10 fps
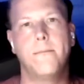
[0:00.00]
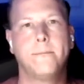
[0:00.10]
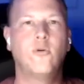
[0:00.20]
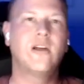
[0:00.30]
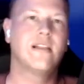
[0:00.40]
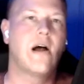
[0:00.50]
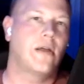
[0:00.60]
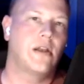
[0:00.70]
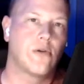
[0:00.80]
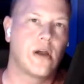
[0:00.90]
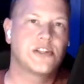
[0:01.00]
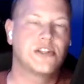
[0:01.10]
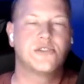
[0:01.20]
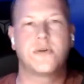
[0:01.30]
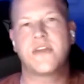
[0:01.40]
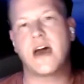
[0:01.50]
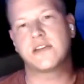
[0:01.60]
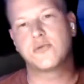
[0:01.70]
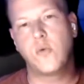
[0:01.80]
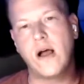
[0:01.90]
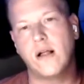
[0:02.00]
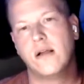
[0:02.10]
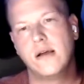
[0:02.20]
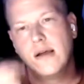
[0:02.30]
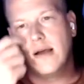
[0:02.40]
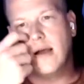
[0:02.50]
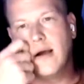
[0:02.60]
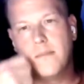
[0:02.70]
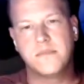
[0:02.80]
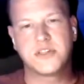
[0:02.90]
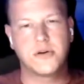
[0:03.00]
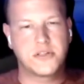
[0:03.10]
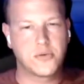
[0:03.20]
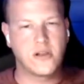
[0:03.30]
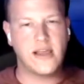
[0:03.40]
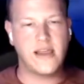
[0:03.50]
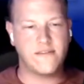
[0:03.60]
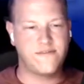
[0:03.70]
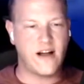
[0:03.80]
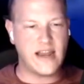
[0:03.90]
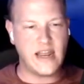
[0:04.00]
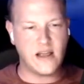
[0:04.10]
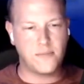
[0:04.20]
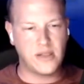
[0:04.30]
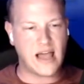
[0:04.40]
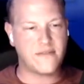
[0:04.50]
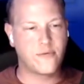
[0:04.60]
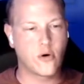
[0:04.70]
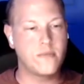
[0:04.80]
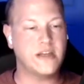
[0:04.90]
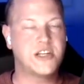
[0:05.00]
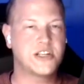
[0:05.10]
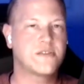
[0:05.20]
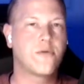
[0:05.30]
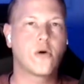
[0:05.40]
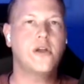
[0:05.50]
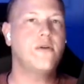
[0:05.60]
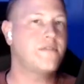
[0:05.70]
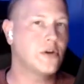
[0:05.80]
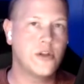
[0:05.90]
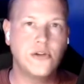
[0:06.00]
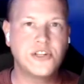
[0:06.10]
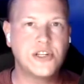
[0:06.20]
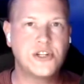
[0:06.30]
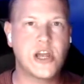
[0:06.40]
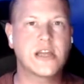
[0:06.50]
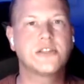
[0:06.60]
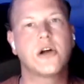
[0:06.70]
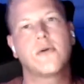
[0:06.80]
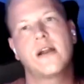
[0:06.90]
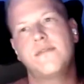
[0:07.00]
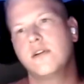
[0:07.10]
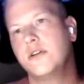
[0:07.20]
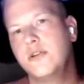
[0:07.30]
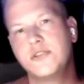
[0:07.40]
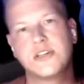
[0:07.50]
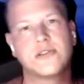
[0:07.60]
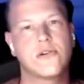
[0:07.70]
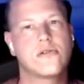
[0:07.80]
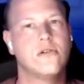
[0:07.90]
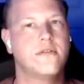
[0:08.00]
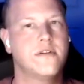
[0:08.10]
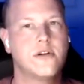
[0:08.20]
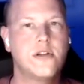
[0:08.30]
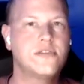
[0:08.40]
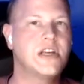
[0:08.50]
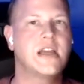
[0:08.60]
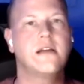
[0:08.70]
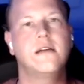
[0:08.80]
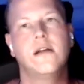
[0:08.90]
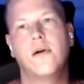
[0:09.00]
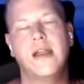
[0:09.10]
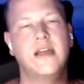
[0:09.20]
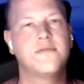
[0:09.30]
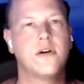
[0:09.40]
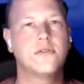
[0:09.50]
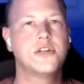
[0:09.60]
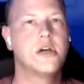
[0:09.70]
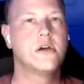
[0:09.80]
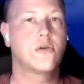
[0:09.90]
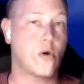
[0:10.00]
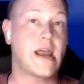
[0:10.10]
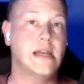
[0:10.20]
We allow integrations with that as well. So it's really finding a platform that does it for you. If you're using Jenkins already, if you're using Circle, if you're using, any of those, great.